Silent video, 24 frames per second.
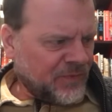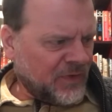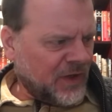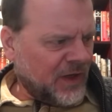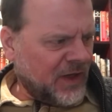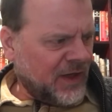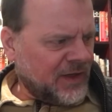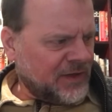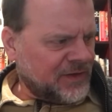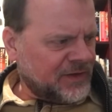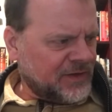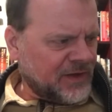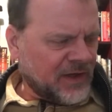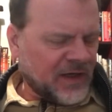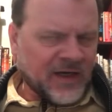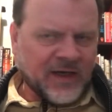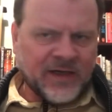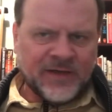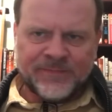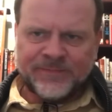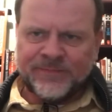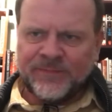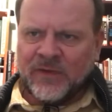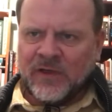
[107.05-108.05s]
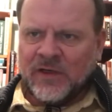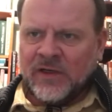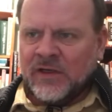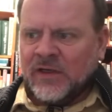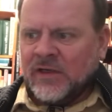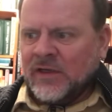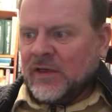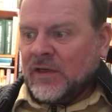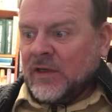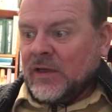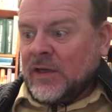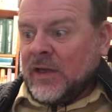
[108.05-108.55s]
and
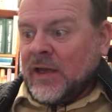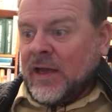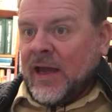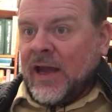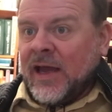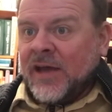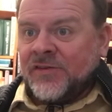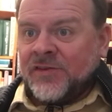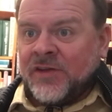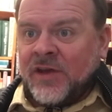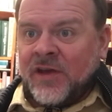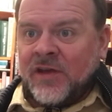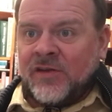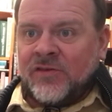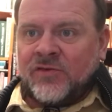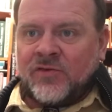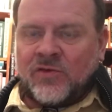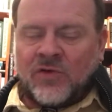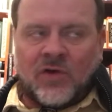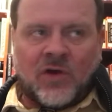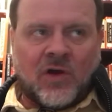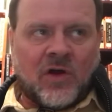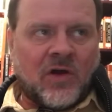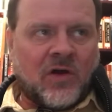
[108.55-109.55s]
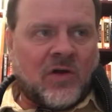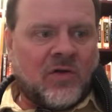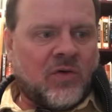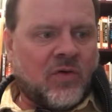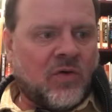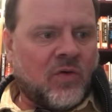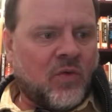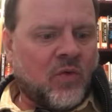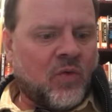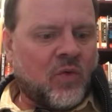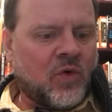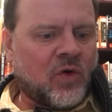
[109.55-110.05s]
as has
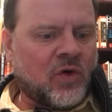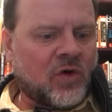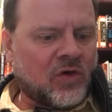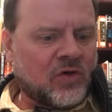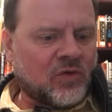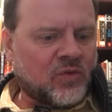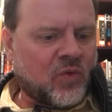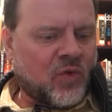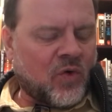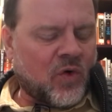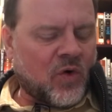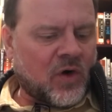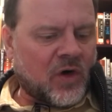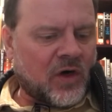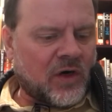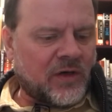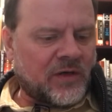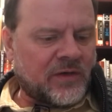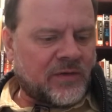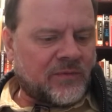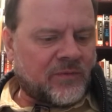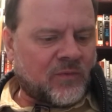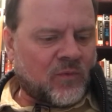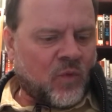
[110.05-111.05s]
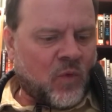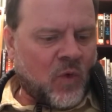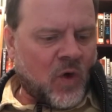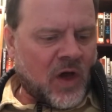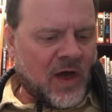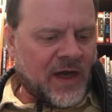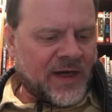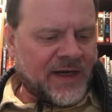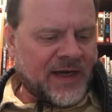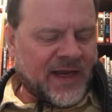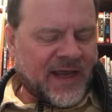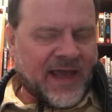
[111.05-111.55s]
World War
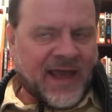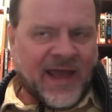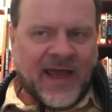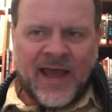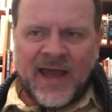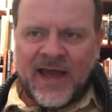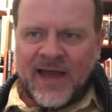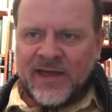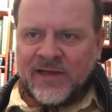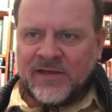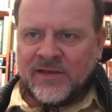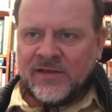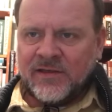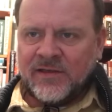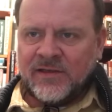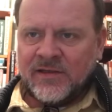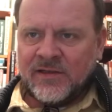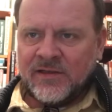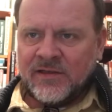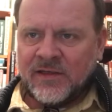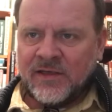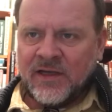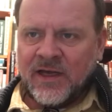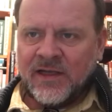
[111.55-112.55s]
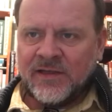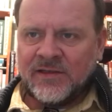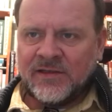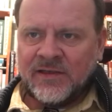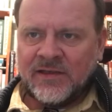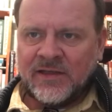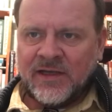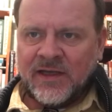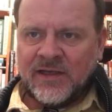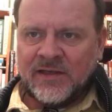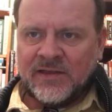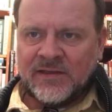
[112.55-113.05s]
One and the
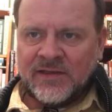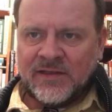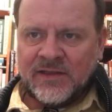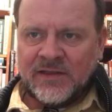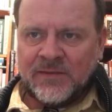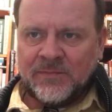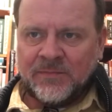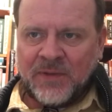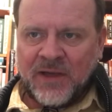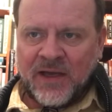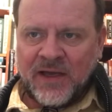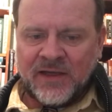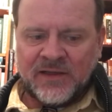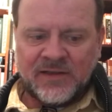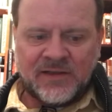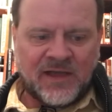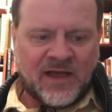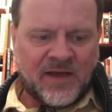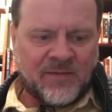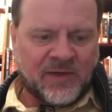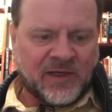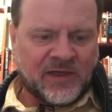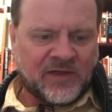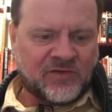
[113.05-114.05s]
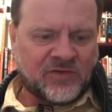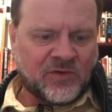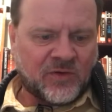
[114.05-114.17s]
1918 pandemic.